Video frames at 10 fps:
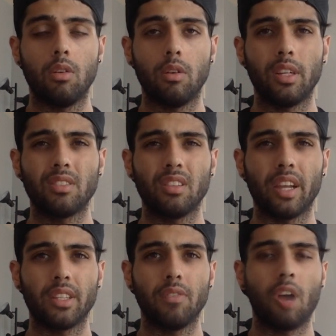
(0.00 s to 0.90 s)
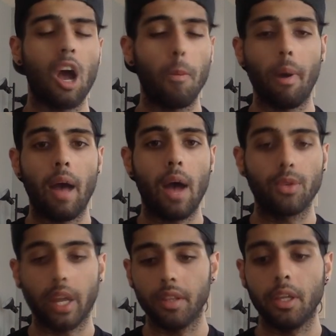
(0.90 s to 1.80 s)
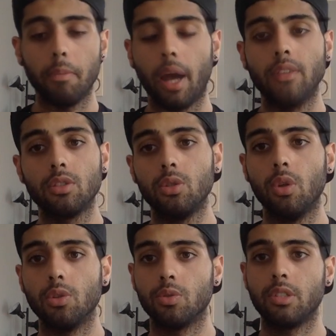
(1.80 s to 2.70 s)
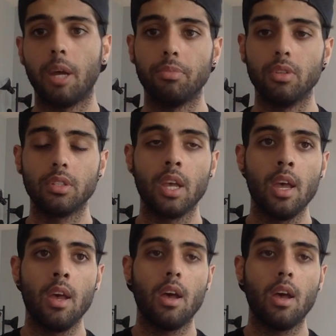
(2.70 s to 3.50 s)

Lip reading: not selective, or how tightly it binds to those receptors.